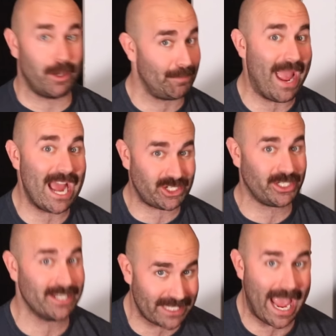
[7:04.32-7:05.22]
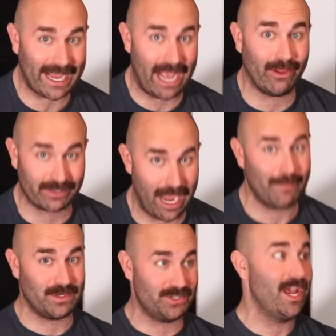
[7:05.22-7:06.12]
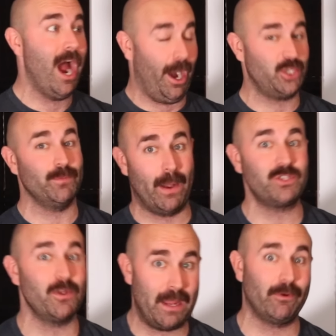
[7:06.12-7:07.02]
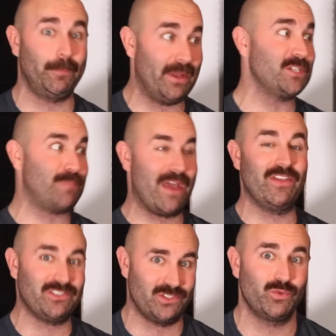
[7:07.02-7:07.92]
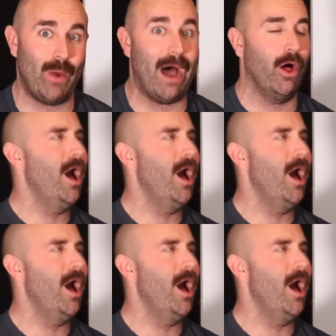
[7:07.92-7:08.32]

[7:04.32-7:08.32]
Apache attack helicopters are supposed to be replaced by this as well.